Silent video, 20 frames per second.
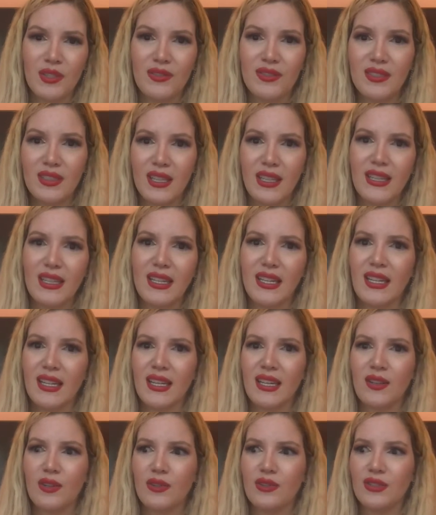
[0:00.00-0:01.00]
studying
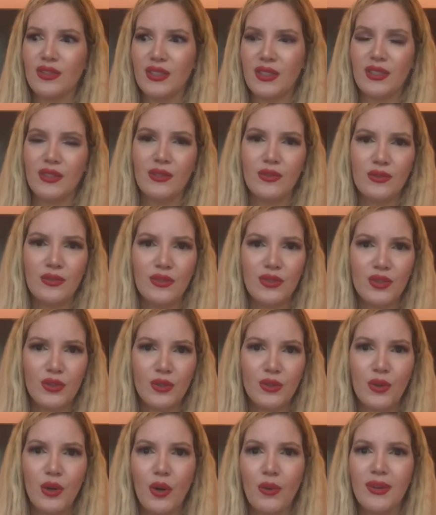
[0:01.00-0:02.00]
and continue to
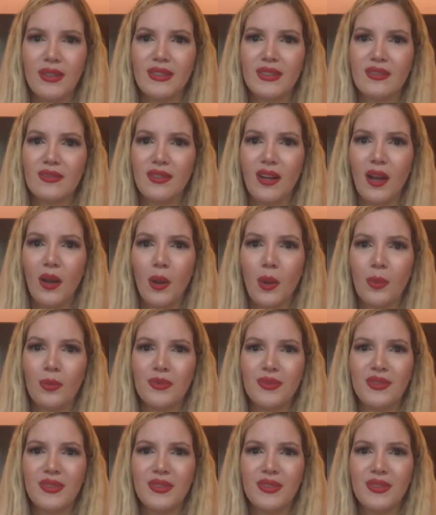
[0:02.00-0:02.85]
grow and develop,